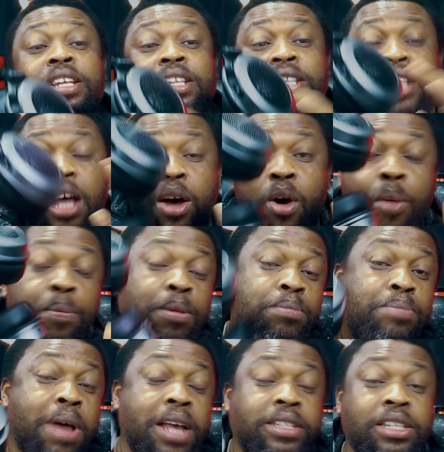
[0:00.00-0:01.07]
Now,
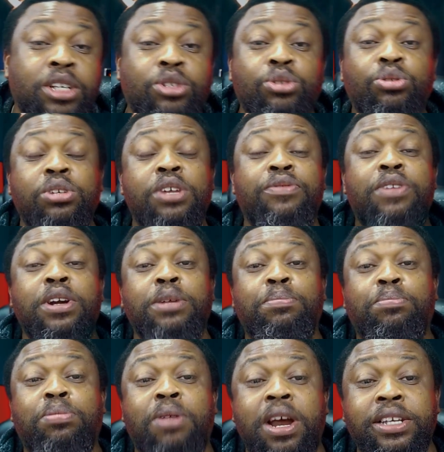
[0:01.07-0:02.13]
open backs are usually very
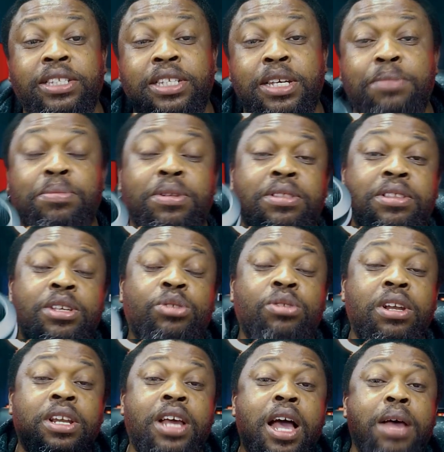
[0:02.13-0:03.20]
pricey, but this
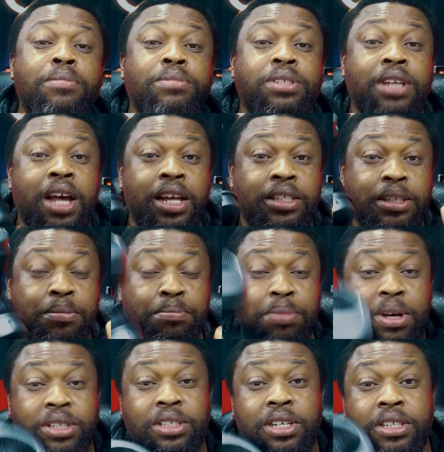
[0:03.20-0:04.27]
one comes at a
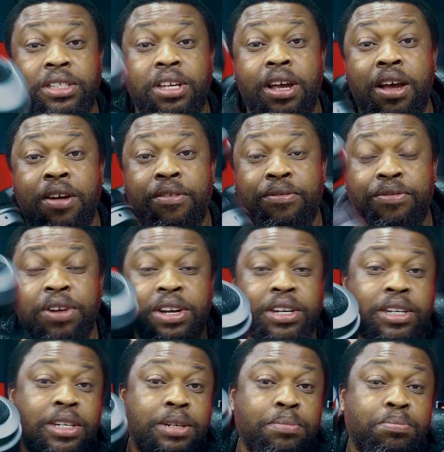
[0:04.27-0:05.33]

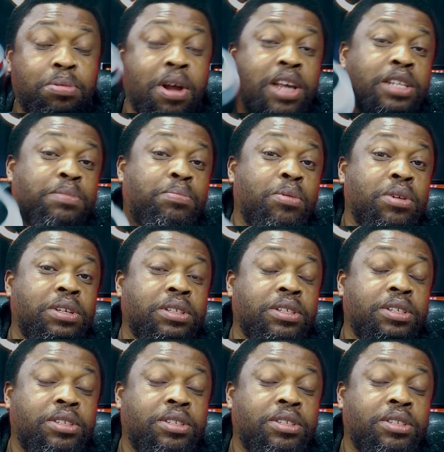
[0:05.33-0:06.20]
budget-friendly price point.